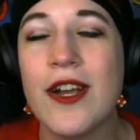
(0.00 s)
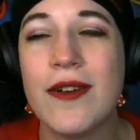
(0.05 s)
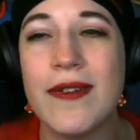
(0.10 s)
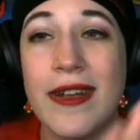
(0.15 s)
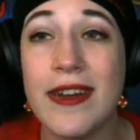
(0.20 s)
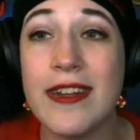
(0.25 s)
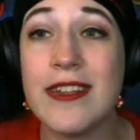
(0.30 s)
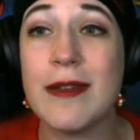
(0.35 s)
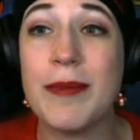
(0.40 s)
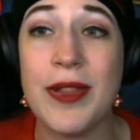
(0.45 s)

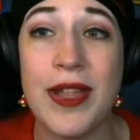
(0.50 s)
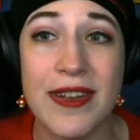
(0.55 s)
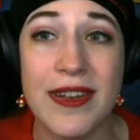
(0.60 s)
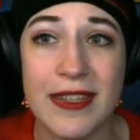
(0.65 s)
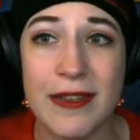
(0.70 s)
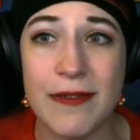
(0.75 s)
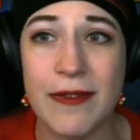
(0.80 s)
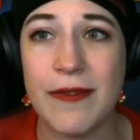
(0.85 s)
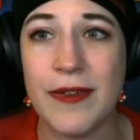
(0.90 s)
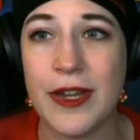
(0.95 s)
Credit to
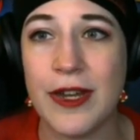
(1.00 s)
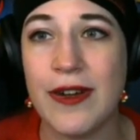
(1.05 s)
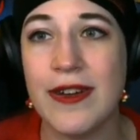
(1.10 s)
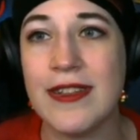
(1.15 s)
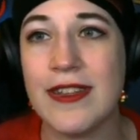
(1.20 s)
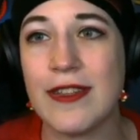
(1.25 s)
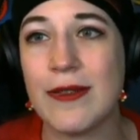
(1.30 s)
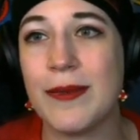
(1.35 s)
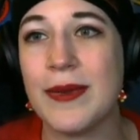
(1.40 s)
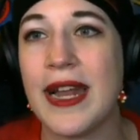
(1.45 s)
Polonxy for figuring
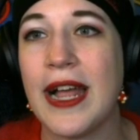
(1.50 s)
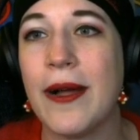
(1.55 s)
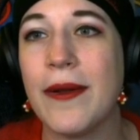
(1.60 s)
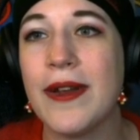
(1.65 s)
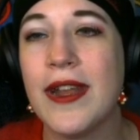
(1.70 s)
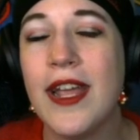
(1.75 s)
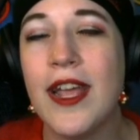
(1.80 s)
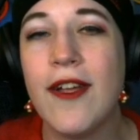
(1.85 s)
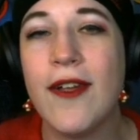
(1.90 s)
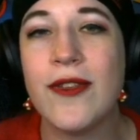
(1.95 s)
this one out.
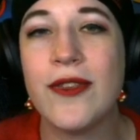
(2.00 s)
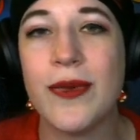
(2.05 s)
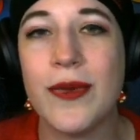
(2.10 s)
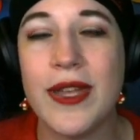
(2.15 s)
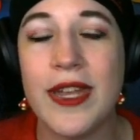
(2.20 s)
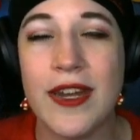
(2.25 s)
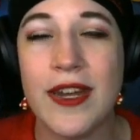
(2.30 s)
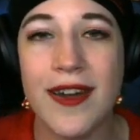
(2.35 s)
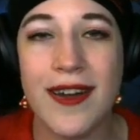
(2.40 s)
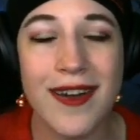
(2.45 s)
So
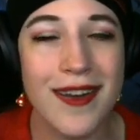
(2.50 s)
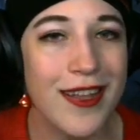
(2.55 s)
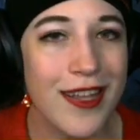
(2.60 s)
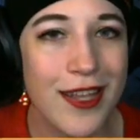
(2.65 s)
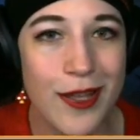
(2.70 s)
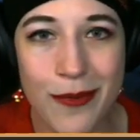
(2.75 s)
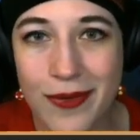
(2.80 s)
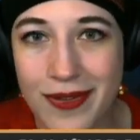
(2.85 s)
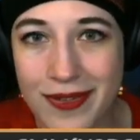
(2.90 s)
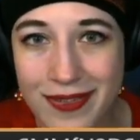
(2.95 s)
here,
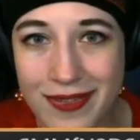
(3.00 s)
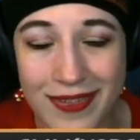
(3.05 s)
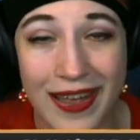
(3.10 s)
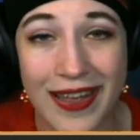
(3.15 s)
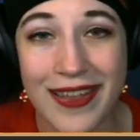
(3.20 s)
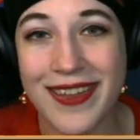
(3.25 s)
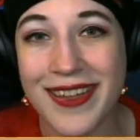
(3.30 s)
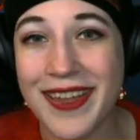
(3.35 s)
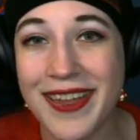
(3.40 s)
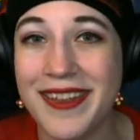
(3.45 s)
you will
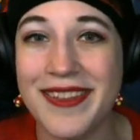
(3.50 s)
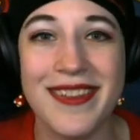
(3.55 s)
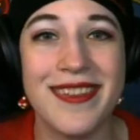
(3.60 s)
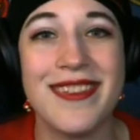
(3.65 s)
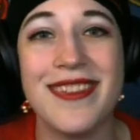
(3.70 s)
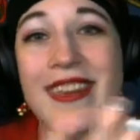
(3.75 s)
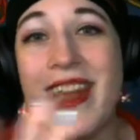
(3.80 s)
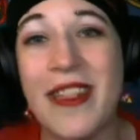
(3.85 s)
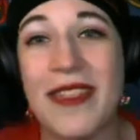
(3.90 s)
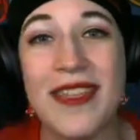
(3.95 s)
not, again, this
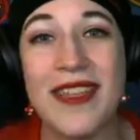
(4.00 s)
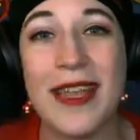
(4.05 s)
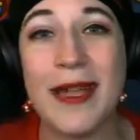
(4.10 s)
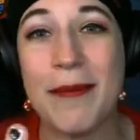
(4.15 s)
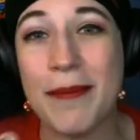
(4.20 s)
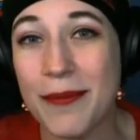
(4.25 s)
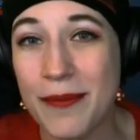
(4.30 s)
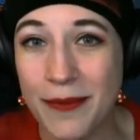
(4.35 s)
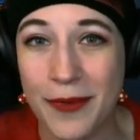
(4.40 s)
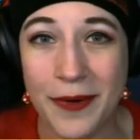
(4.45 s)
is another thing
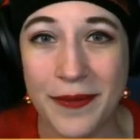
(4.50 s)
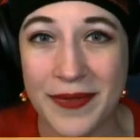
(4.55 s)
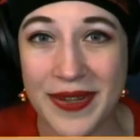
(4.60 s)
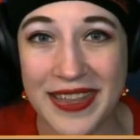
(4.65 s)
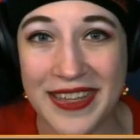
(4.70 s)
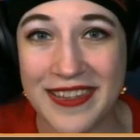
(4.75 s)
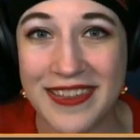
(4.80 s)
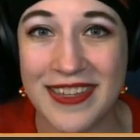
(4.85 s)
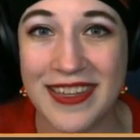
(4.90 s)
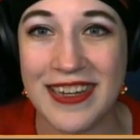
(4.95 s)
you won't
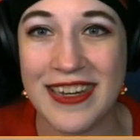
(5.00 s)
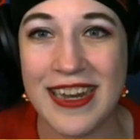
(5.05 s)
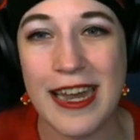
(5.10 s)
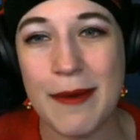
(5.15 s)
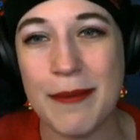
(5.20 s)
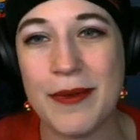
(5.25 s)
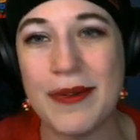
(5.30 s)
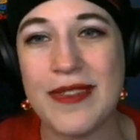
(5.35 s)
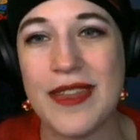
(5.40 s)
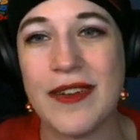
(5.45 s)
really see in any
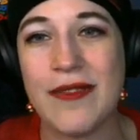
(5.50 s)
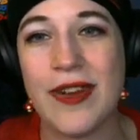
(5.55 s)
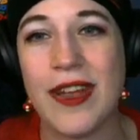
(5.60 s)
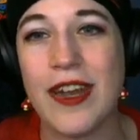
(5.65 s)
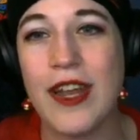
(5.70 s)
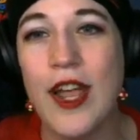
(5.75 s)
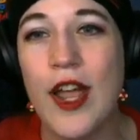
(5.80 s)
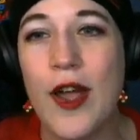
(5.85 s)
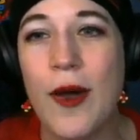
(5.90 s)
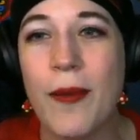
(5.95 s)
percent
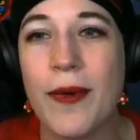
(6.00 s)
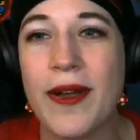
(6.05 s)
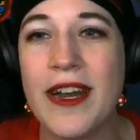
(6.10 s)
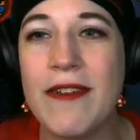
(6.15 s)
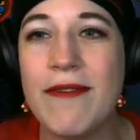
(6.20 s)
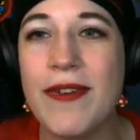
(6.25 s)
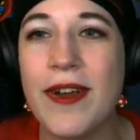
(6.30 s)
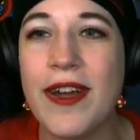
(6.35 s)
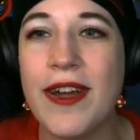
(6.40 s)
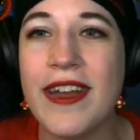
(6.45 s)
run. We're going
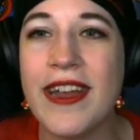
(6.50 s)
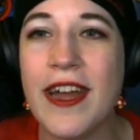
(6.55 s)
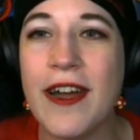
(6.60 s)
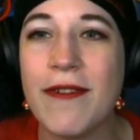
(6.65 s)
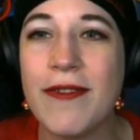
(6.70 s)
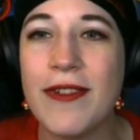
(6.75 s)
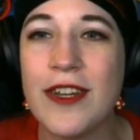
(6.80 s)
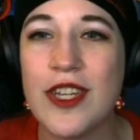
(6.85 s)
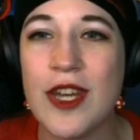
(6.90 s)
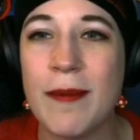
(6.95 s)
to very
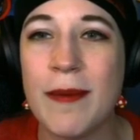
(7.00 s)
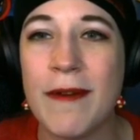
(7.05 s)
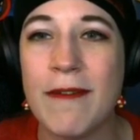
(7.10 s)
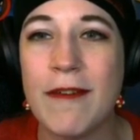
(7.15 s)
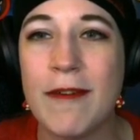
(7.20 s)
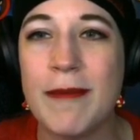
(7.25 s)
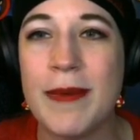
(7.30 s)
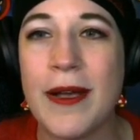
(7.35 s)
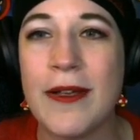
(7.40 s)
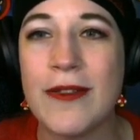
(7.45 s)
carefully jump off
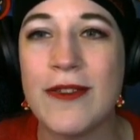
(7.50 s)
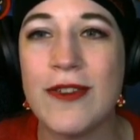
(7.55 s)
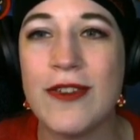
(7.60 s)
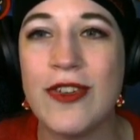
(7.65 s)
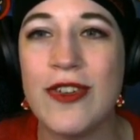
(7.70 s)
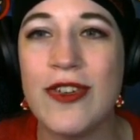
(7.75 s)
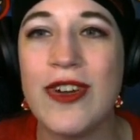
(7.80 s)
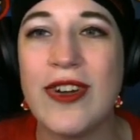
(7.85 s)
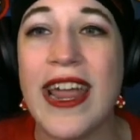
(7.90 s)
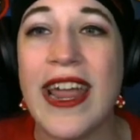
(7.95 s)
of Bowser
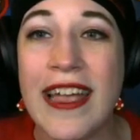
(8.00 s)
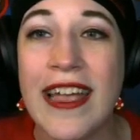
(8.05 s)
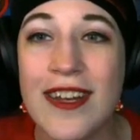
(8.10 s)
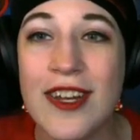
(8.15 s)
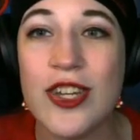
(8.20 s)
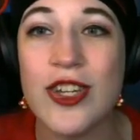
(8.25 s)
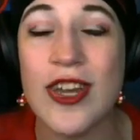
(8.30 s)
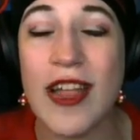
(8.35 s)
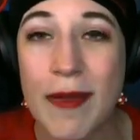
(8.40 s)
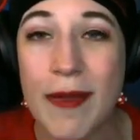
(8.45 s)
Jr. and
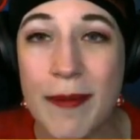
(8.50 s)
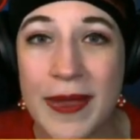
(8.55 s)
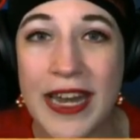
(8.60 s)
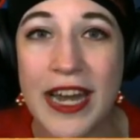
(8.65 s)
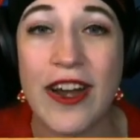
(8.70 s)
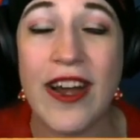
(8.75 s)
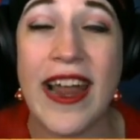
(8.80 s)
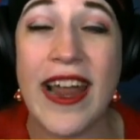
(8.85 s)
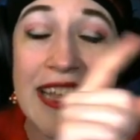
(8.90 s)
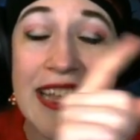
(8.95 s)
his shell in
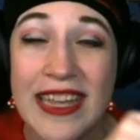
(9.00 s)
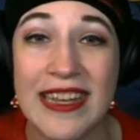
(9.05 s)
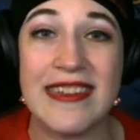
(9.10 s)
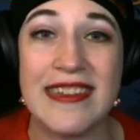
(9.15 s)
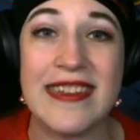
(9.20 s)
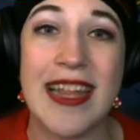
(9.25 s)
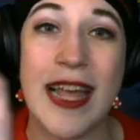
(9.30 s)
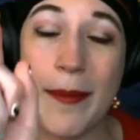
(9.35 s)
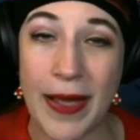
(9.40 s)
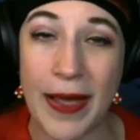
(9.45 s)
midair and get into
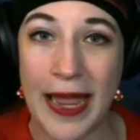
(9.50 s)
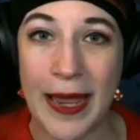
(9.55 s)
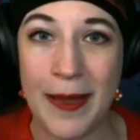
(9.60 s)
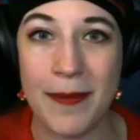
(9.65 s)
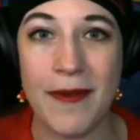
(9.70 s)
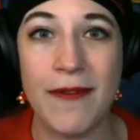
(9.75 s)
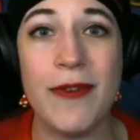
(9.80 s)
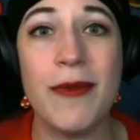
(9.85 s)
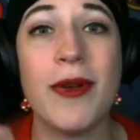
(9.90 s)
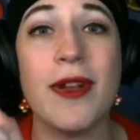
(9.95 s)
that pipe.
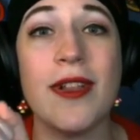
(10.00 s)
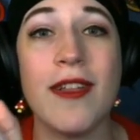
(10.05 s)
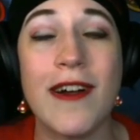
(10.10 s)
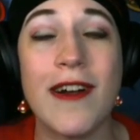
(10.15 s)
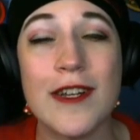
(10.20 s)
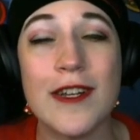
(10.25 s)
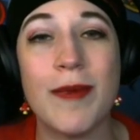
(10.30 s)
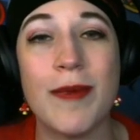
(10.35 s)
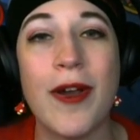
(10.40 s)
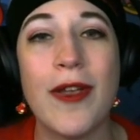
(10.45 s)
If you are
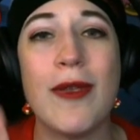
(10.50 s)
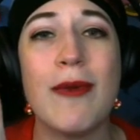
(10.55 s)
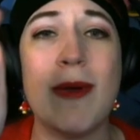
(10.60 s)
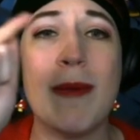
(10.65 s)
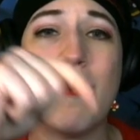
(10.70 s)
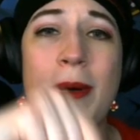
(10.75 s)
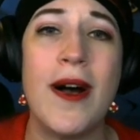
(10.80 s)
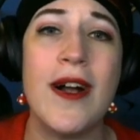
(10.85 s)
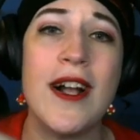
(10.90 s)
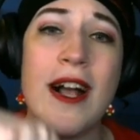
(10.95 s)
large Mario, you will
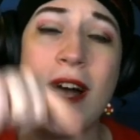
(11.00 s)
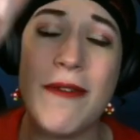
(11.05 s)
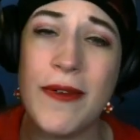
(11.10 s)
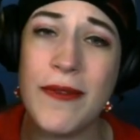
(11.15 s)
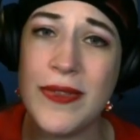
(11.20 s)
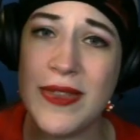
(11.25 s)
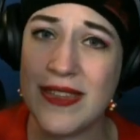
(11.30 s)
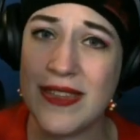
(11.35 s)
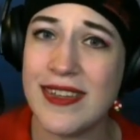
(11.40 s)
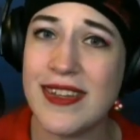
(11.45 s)
bonk off
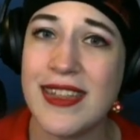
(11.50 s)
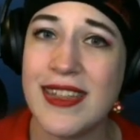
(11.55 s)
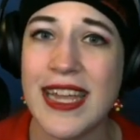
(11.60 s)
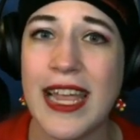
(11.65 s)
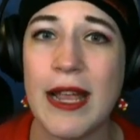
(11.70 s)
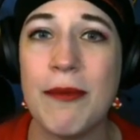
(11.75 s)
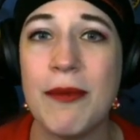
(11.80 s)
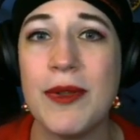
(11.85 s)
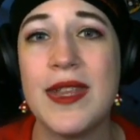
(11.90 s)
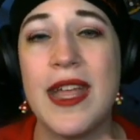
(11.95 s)
of the ceiling
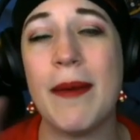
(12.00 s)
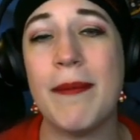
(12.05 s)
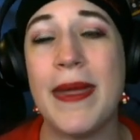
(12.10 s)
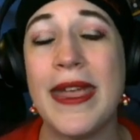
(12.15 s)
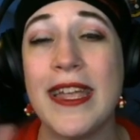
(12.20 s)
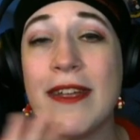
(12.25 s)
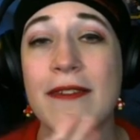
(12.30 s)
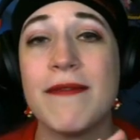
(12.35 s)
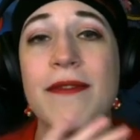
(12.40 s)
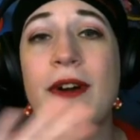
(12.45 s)
and will not
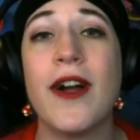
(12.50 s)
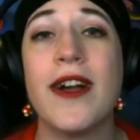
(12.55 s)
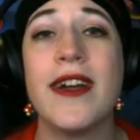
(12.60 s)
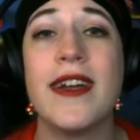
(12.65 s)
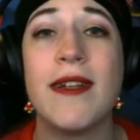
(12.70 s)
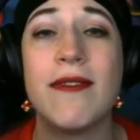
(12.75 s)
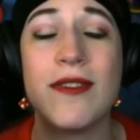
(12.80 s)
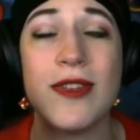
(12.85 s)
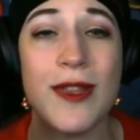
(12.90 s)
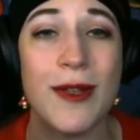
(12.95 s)
make it far
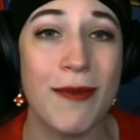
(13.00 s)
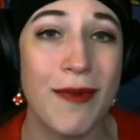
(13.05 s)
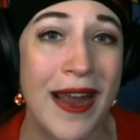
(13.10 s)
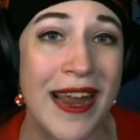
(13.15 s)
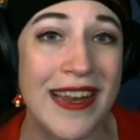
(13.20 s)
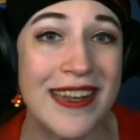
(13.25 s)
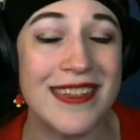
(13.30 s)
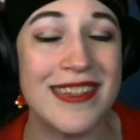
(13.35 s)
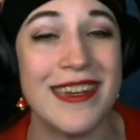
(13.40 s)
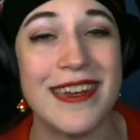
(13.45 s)
enough to the
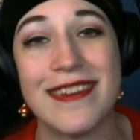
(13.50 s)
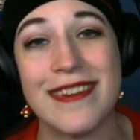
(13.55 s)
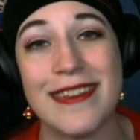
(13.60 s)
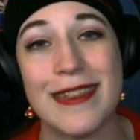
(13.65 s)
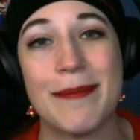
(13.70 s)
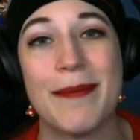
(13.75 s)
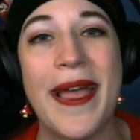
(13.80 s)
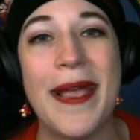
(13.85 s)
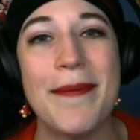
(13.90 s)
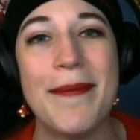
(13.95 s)
right to get to
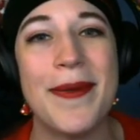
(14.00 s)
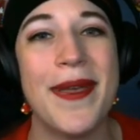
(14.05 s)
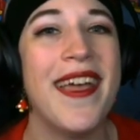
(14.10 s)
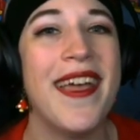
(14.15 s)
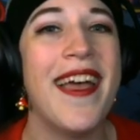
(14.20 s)
the pipe.